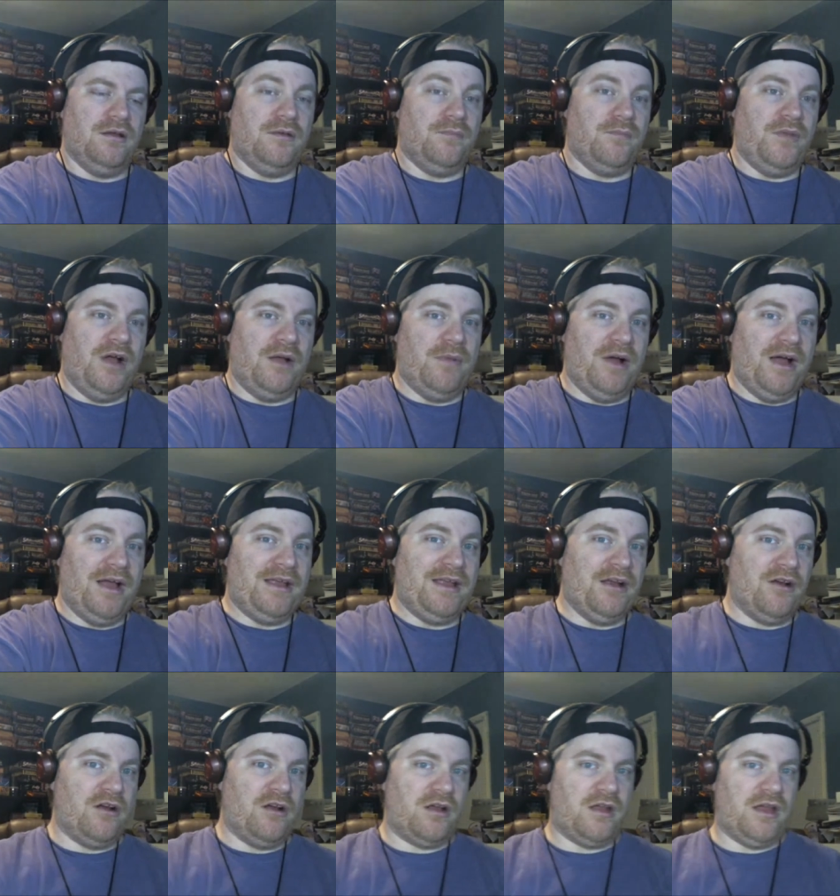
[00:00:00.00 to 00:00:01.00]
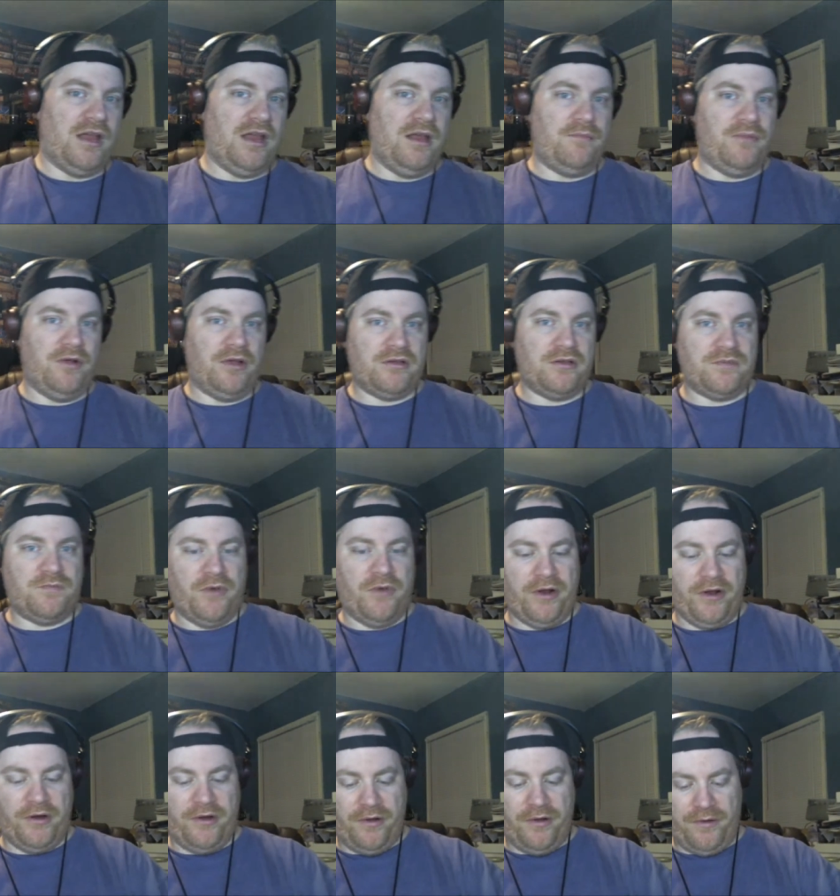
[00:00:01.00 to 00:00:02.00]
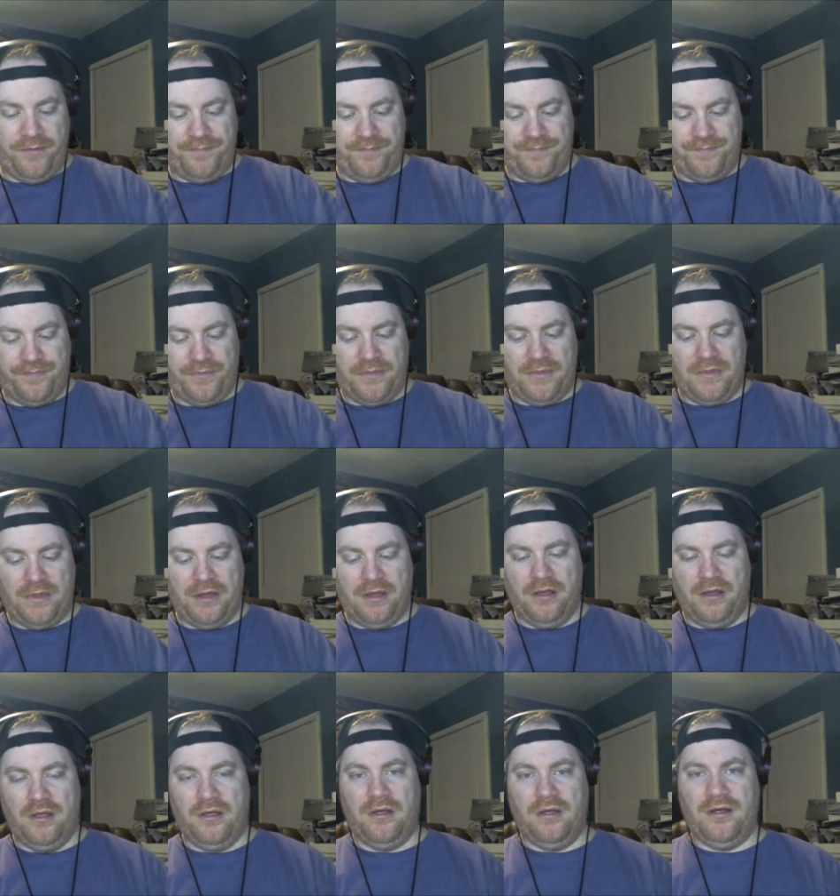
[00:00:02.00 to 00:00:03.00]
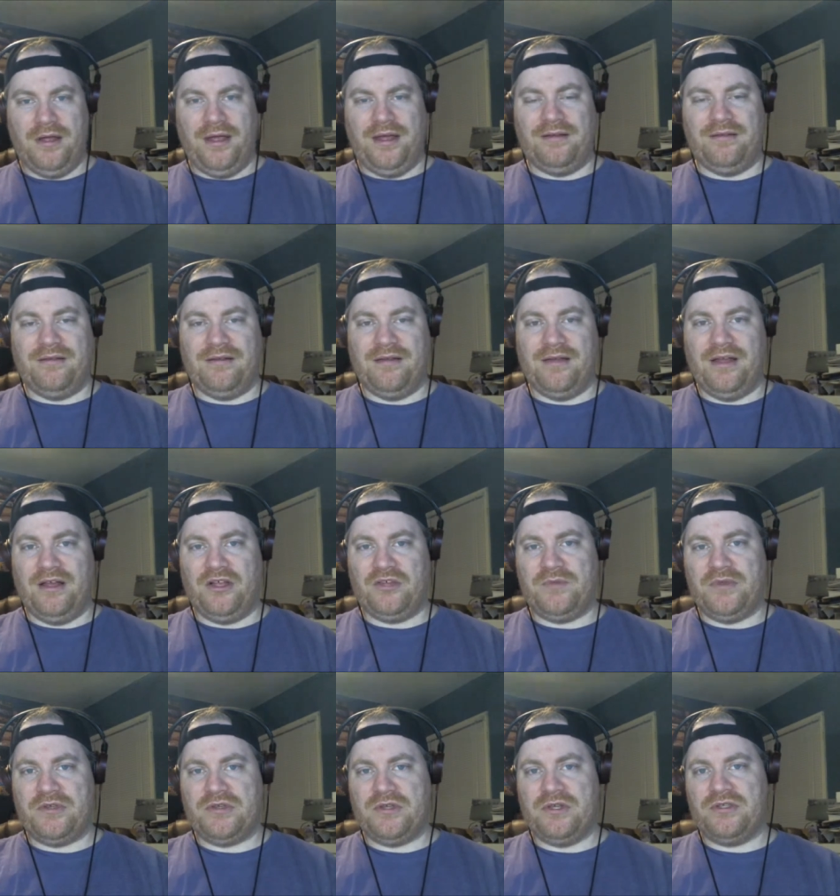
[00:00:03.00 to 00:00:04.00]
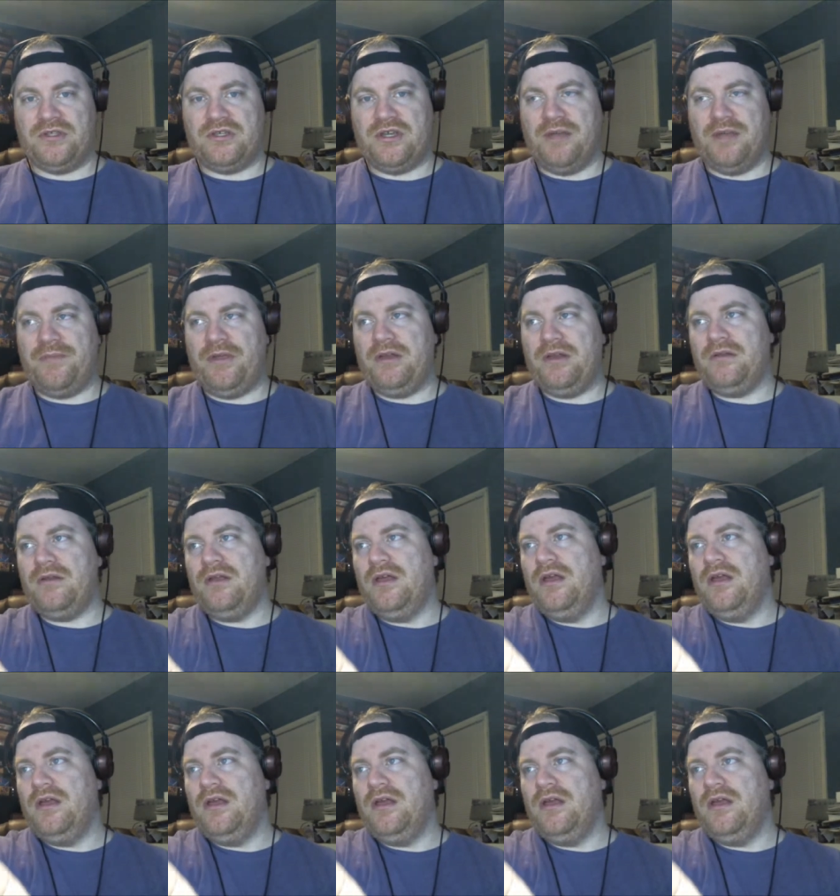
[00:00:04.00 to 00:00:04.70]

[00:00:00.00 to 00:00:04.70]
Bye-bye, Garruk, Apex Predator, and Elspeth Sun's Champion.